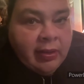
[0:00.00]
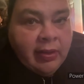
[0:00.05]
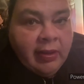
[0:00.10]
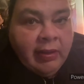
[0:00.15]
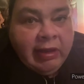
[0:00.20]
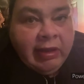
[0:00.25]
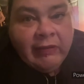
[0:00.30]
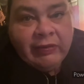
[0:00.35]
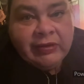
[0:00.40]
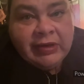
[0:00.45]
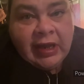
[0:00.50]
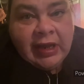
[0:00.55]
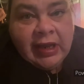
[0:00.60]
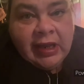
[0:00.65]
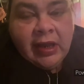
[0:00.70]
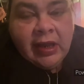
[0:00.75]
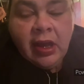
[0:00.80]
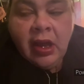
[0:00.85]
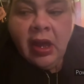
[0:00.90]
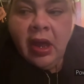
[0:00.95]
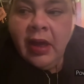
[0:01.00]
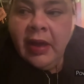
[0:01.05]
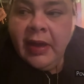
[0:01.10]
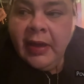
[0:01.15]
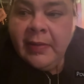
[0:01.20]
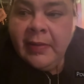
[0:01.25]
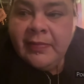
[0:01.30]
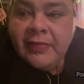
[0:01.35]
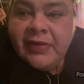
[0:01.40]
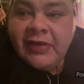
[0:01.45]
give or take.
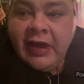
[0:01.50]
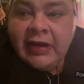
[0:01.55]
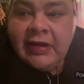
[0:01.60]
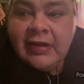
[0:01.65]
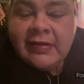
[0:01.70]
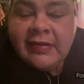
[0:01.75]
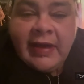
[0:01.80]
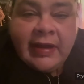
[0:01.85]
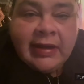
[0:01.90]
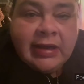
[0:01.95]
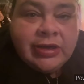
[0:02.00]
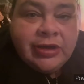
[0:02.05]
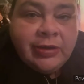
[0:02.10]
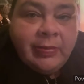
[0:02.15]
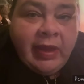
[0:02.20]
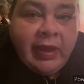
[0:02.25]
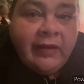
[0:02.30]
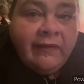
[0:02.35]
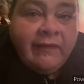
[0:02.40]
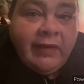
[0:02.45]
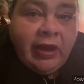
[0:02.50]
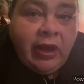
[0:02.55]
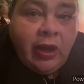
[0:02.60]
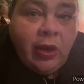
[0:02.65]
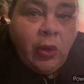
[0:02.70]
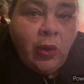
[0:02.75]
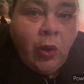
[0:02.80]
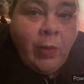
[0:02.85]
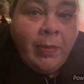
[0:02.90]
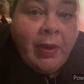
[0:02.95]
So I decided to make a
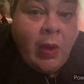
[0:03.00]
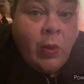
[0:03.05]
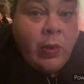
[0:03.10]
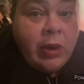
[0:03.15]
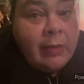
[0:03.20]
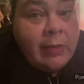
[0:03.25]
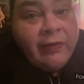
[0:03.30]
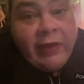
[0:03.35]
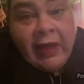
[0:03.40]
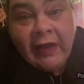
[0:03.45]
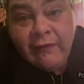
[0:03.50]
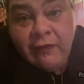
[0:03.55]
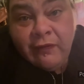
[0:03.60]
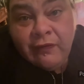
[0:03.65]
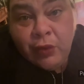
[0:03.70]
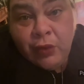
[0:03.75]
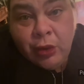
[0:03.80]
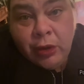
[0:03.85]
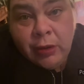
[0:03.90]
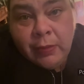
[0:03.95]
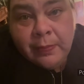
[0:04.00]
video about what I'm thankful for.